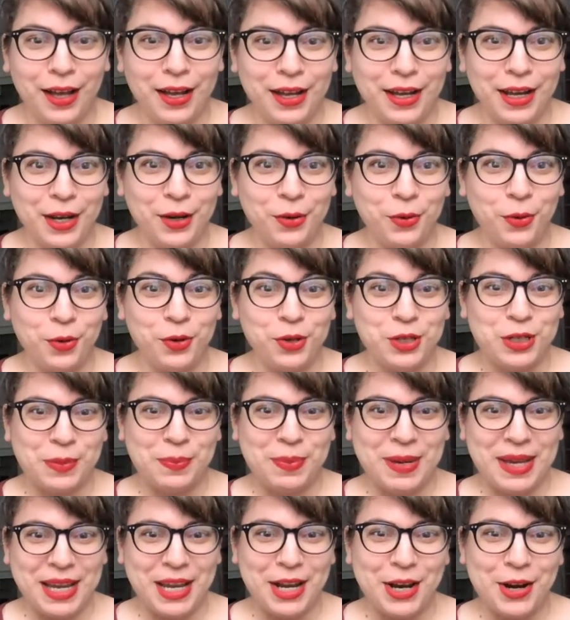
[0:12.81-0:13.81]
in order to
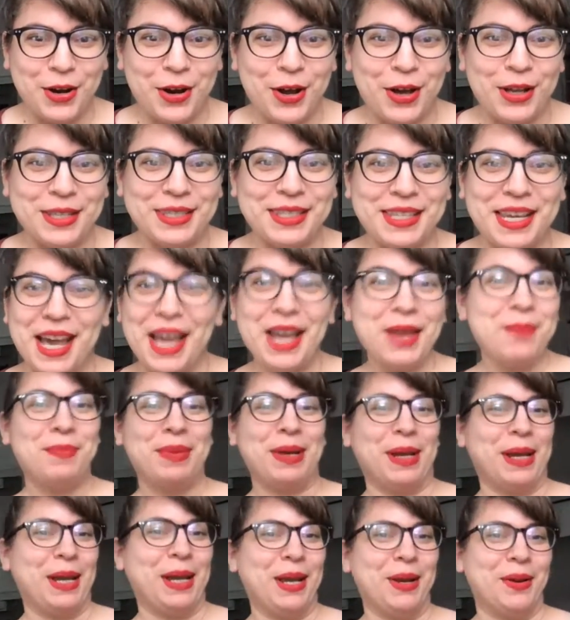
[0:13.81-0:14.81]
be here on time, but
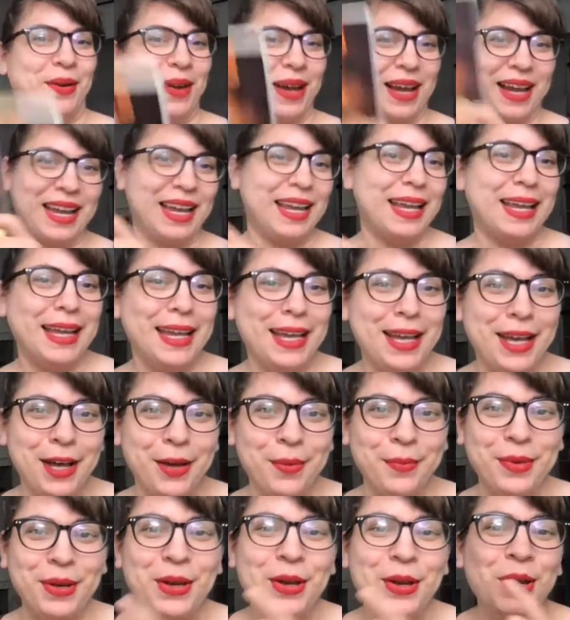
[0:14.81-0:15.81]
here I
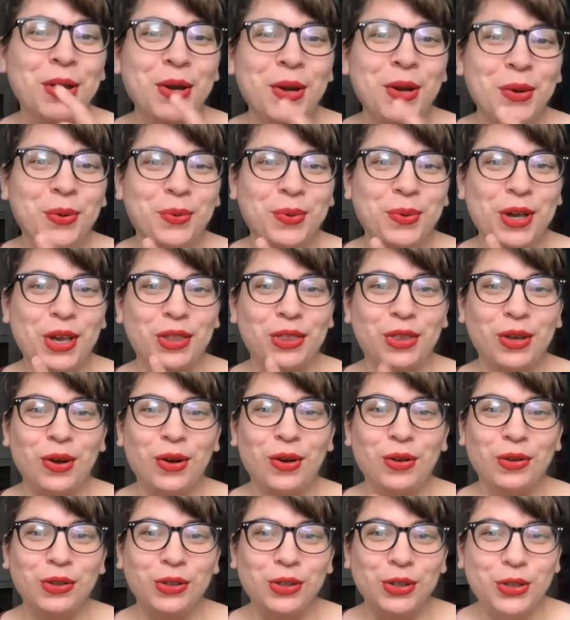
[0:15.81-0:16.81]
am with
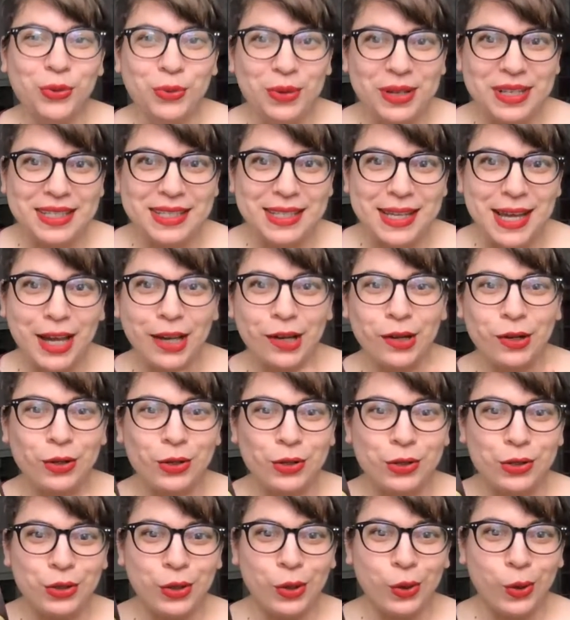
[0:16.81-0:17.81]
Lewis
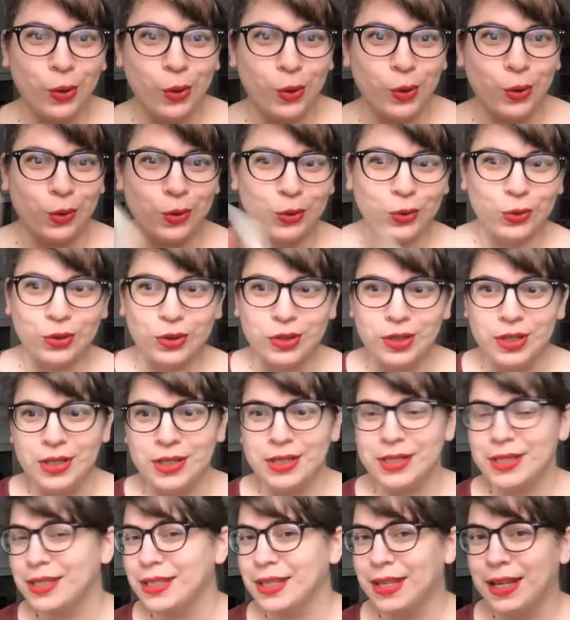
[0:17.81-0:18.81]
Sacker's
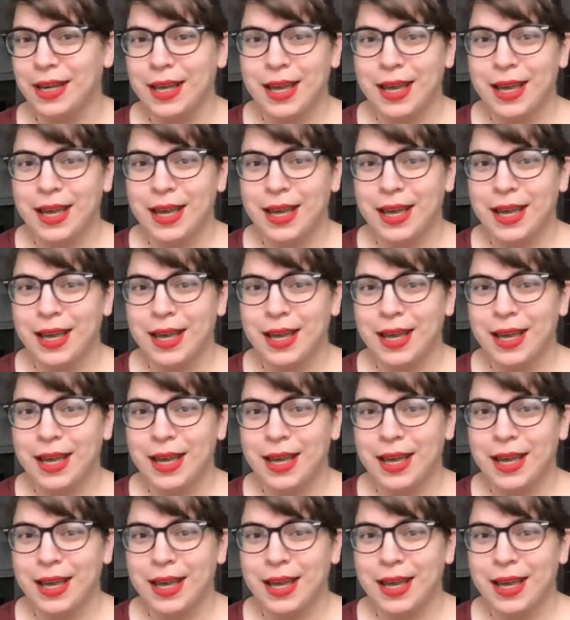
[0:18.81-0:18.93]
holes.